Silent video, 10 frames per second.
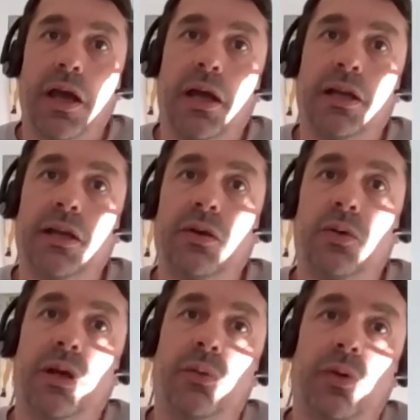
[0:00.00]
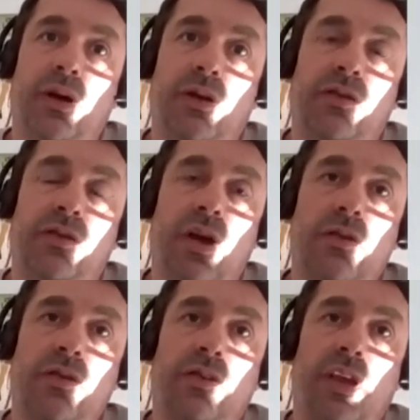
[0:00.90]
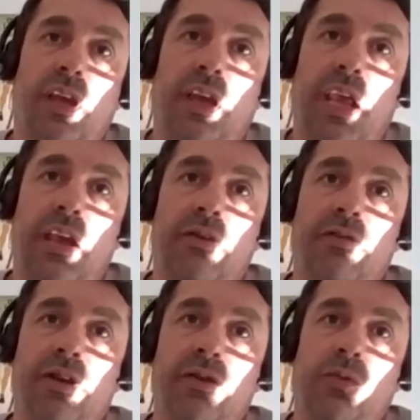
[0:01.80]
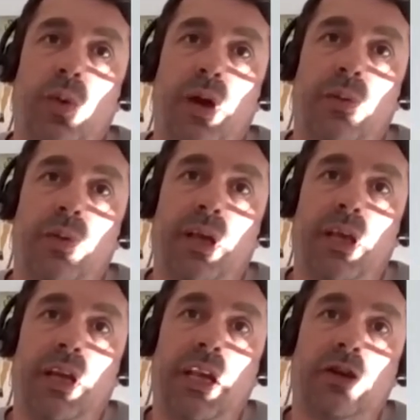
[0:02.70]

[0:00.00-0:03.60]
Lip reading: And equally, we're going to start seeing areas where we're going to get